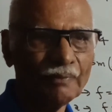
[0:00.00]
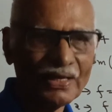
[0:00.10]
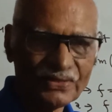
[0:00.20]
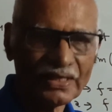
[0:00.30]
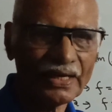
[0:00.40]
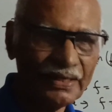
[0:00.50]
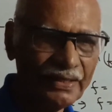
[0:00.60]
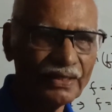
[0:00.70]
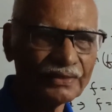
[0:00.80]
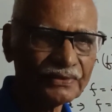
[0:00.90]
basic
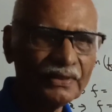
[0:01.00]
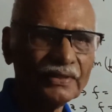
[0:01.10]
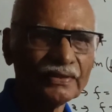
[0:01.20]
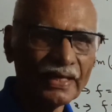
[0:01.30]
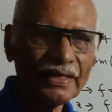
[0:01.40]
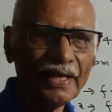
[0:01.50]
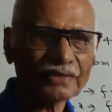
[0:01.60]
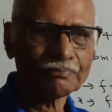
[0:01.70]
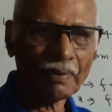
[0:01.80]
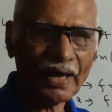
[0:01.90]
ideas, then
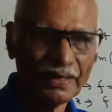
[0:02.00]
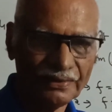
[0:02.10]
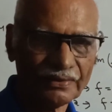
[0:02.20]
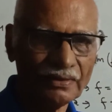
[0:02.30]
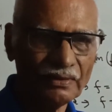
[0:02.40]
expand.